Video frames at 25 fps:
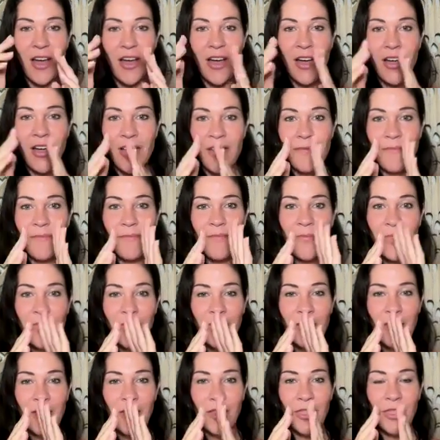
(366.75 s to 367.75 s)
um,
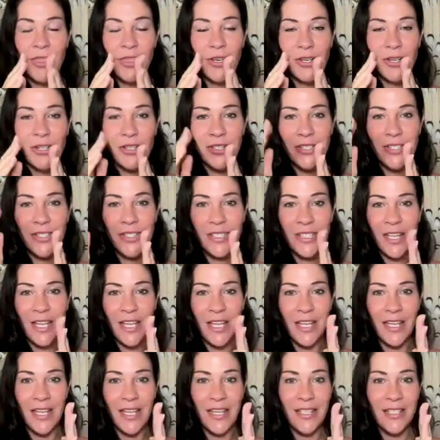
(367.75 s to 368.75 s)

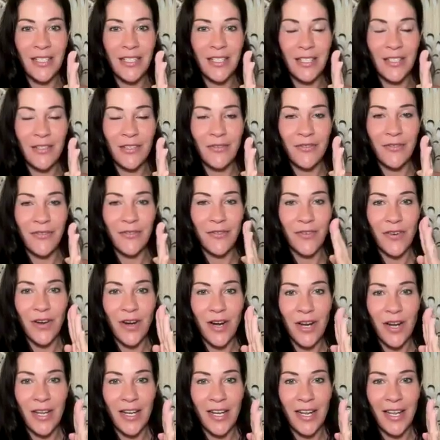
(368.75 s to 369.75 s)
Thursday to
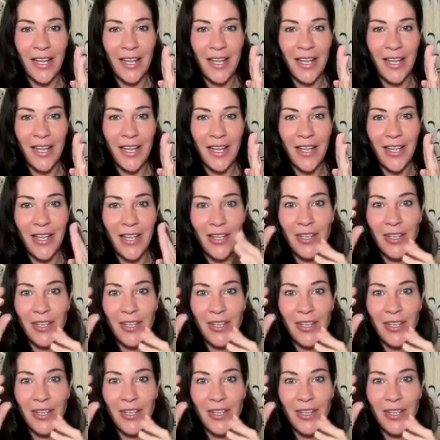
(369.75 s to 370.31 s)
Friday,